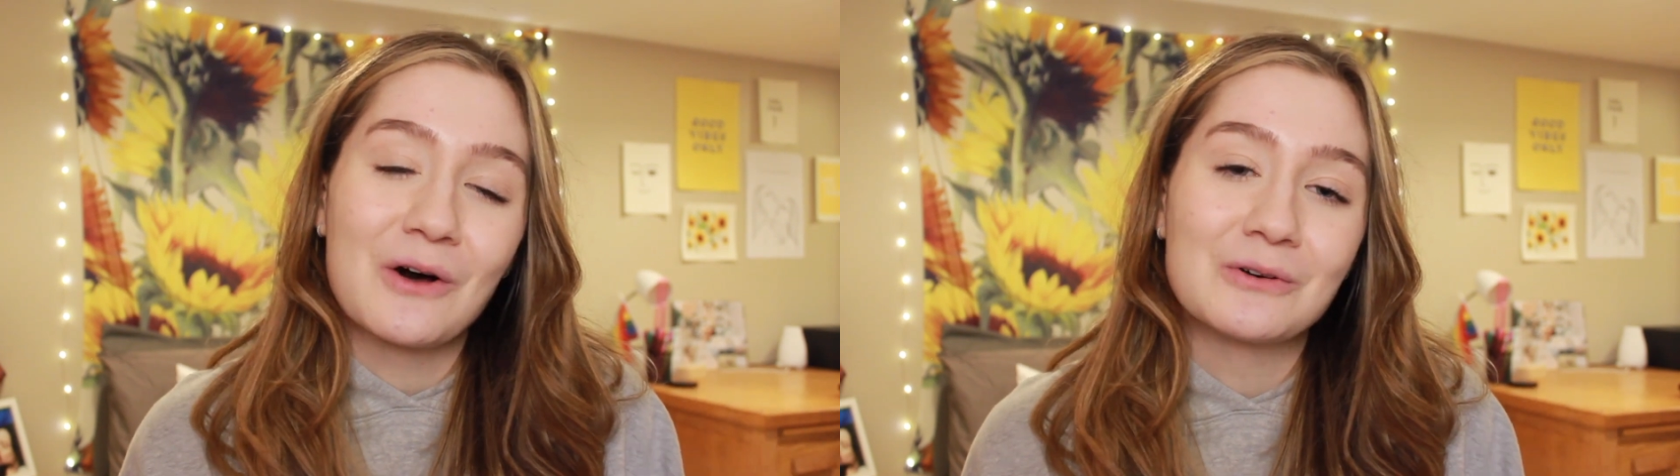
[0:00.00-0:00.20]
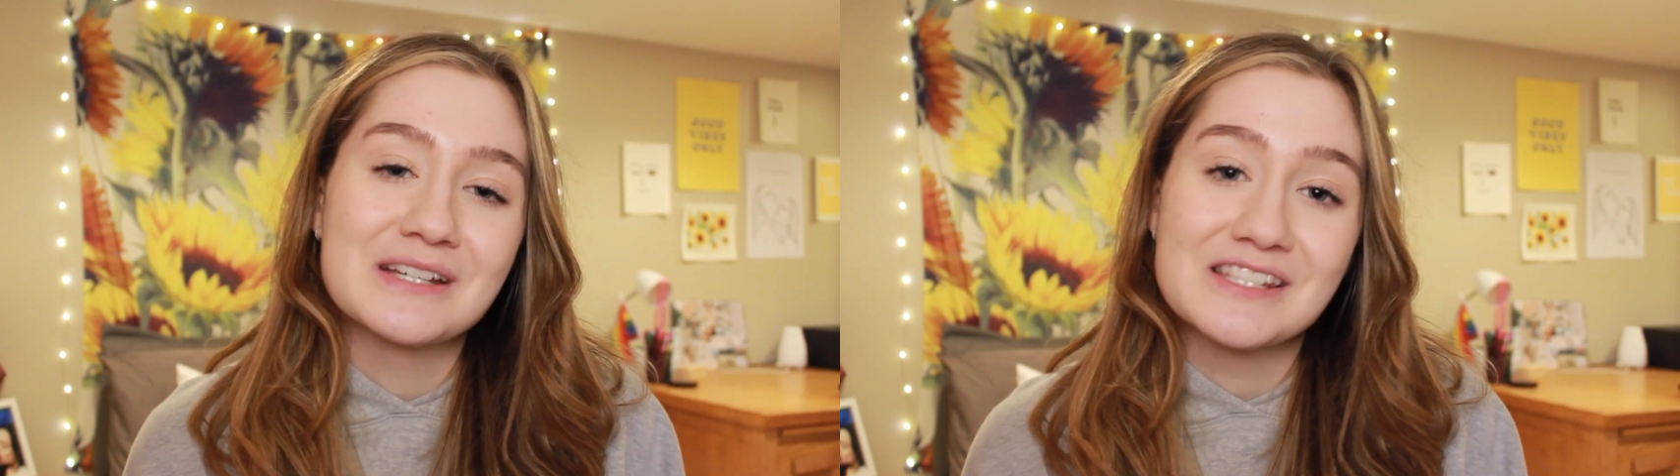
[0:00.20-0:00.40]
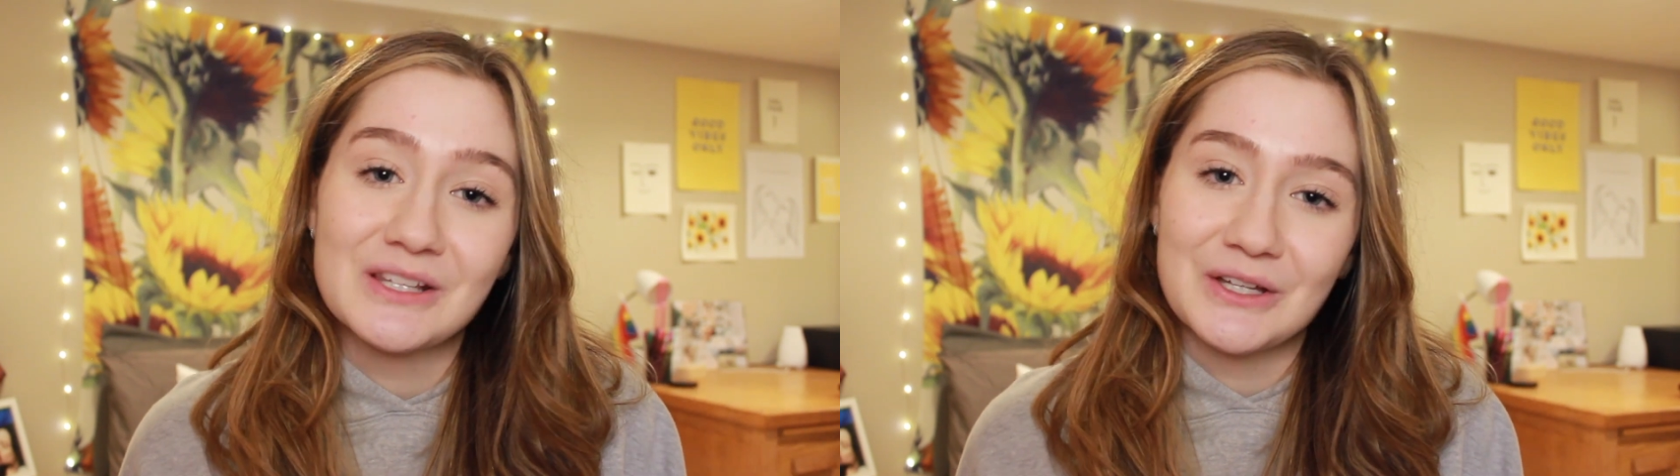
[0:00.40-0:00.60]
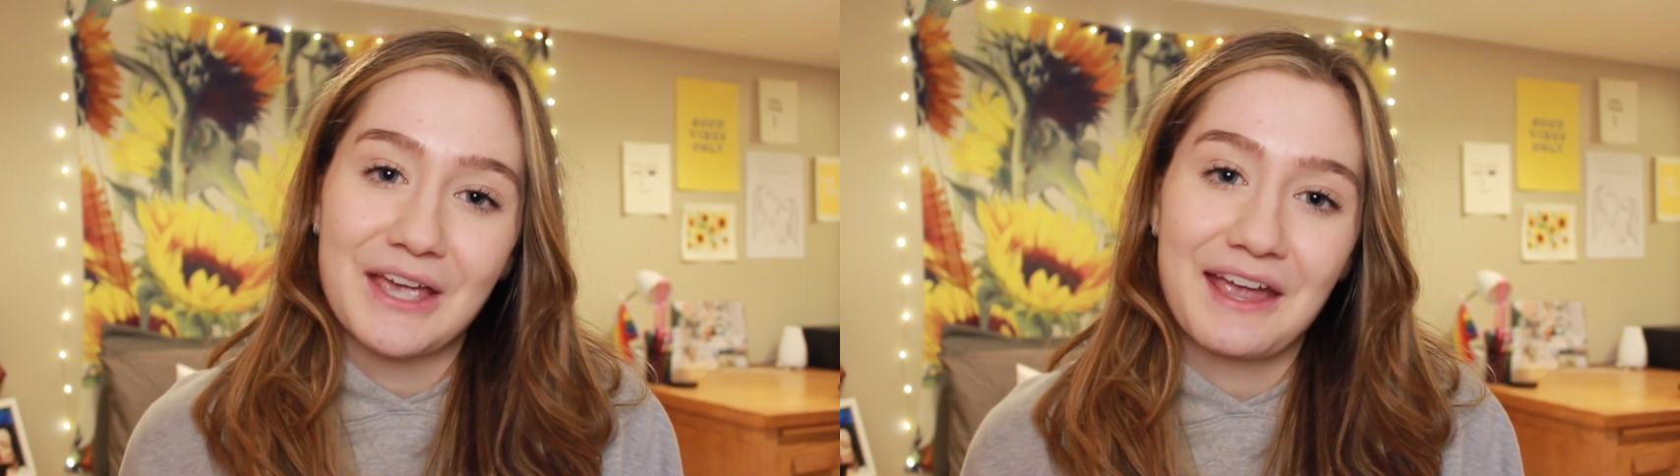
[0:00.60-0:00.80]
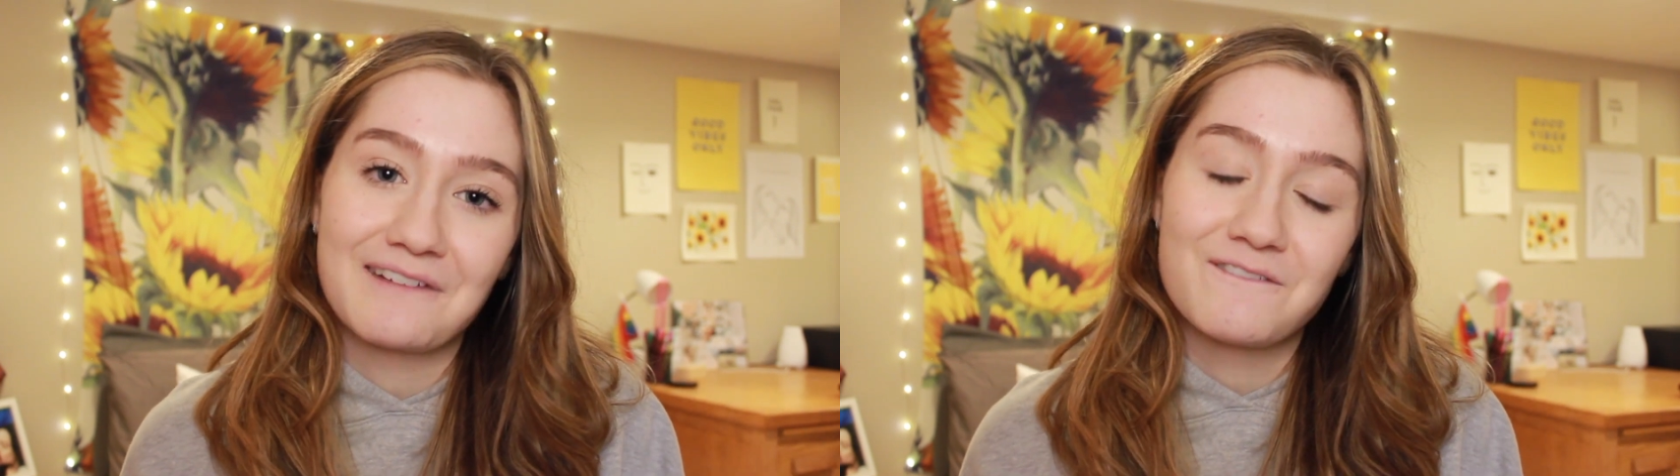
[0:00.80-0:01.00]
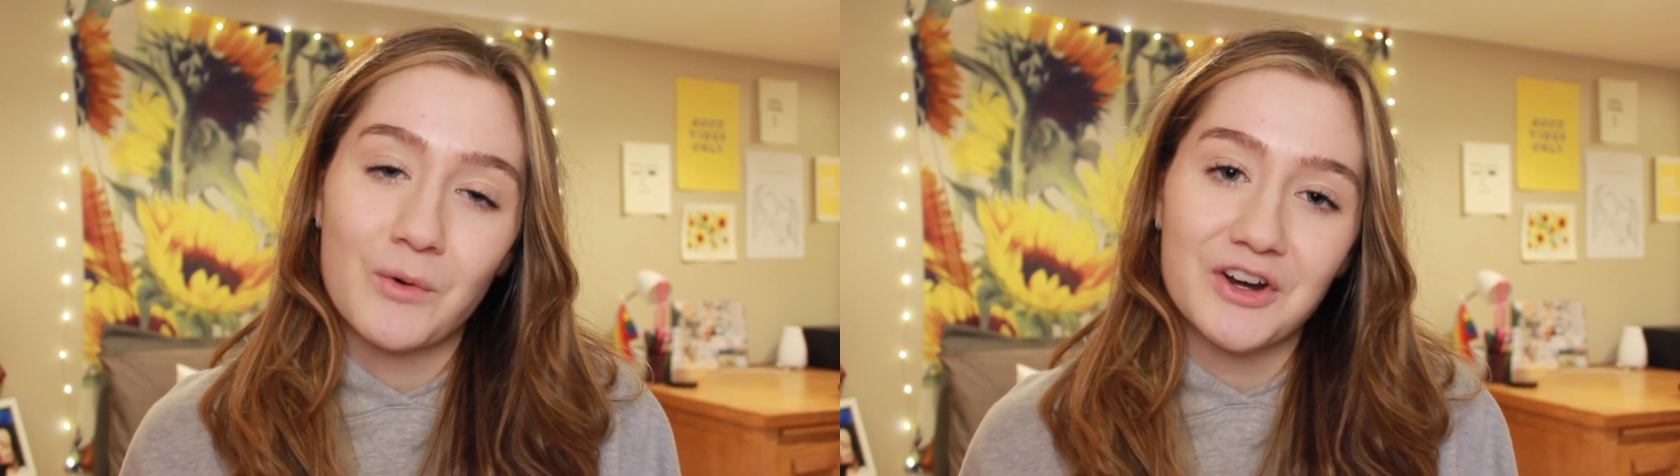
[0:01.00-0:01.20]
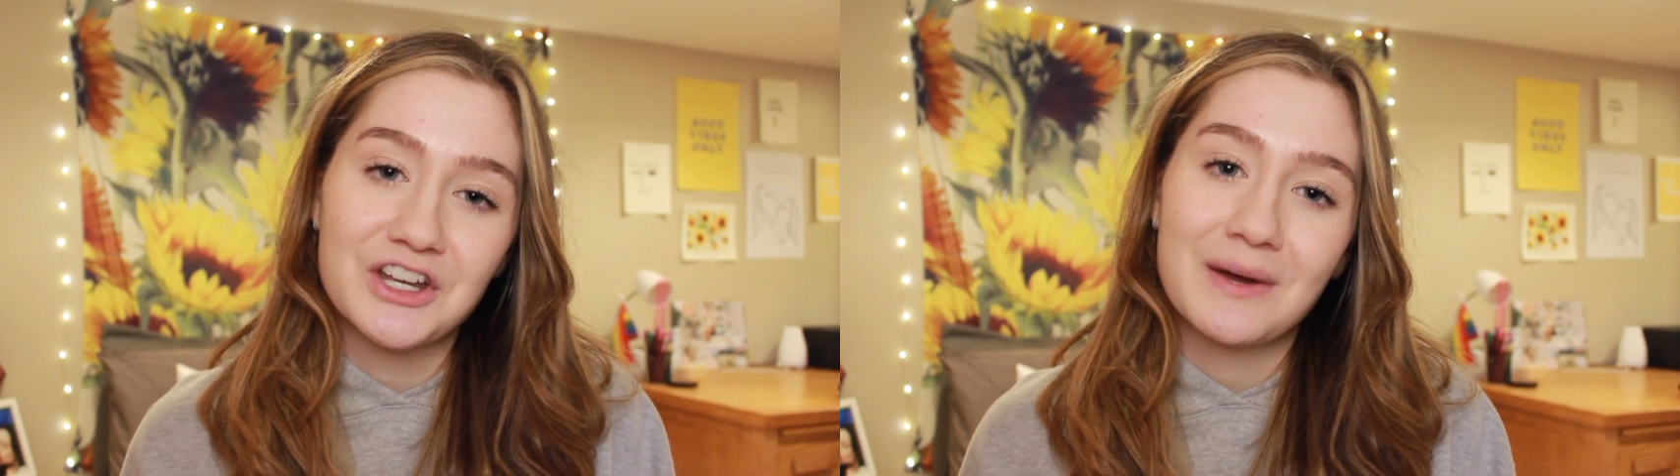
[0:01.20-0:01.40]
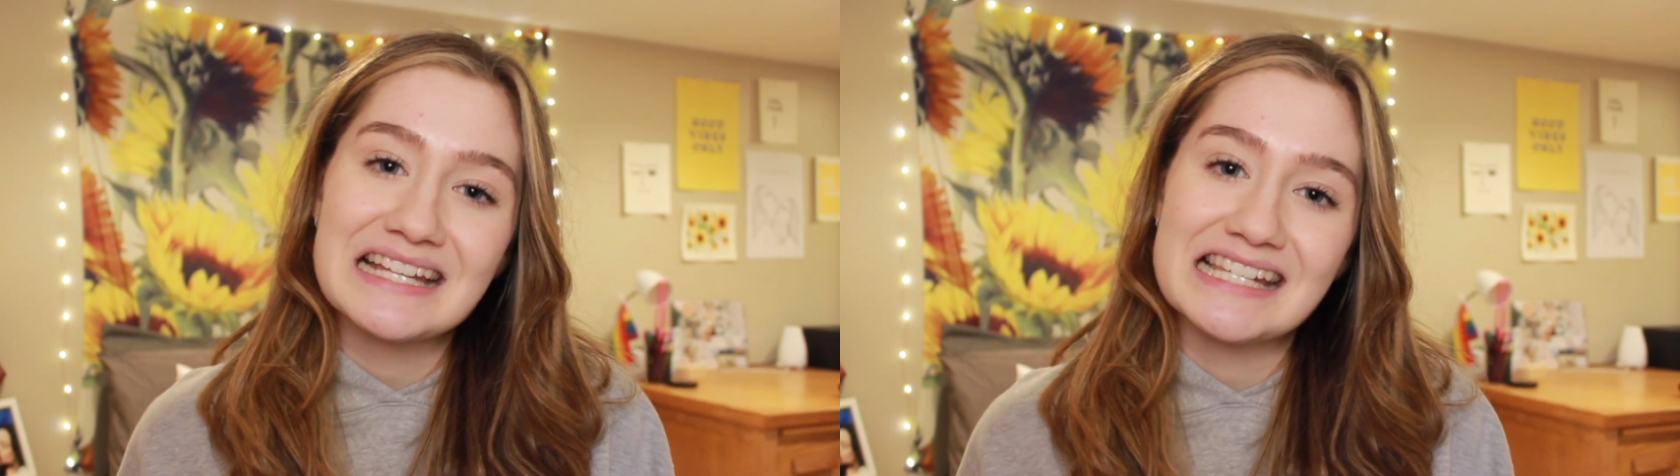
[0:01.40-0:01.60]
always looking for
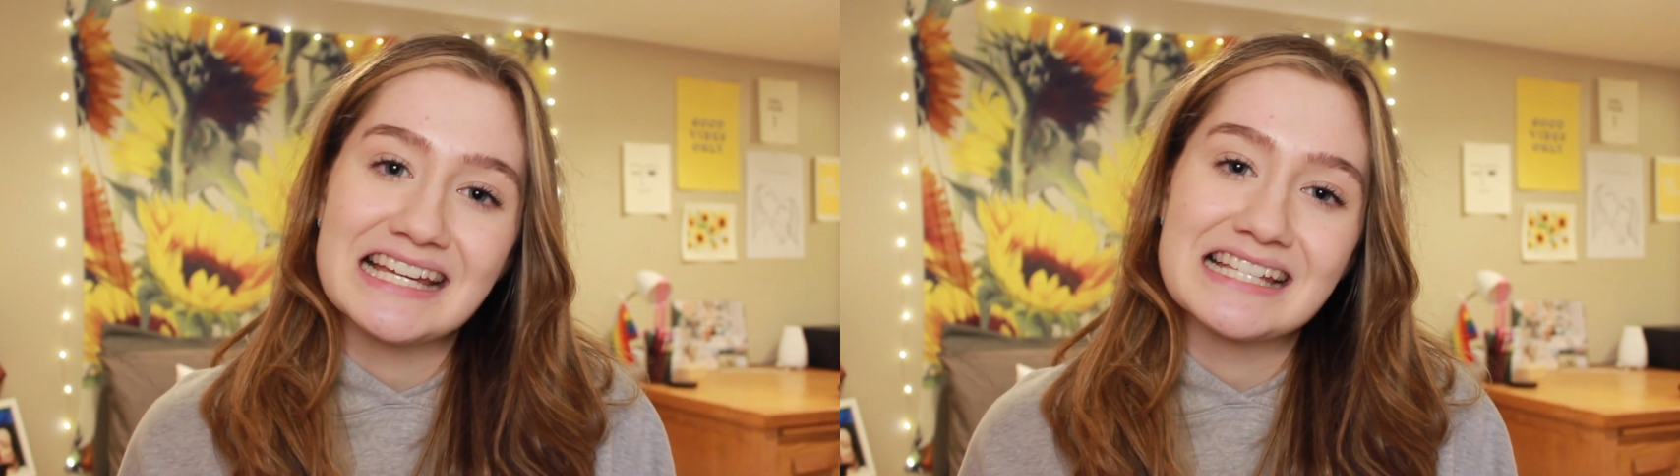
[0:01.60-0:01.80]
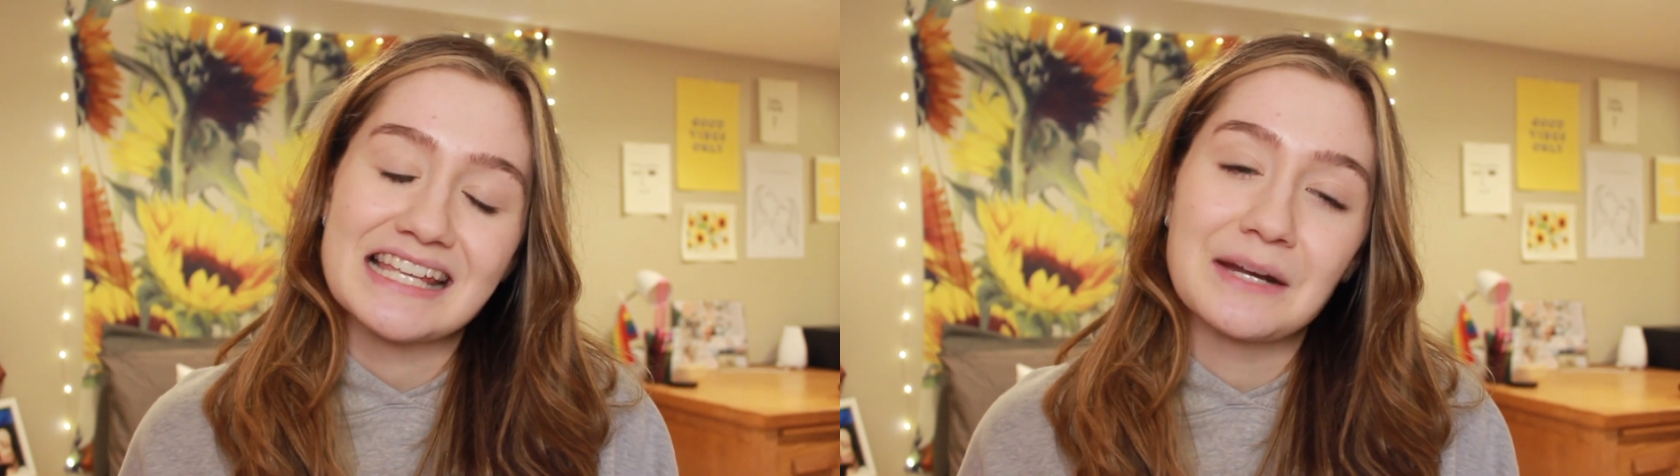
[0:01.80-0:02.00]
new ideas,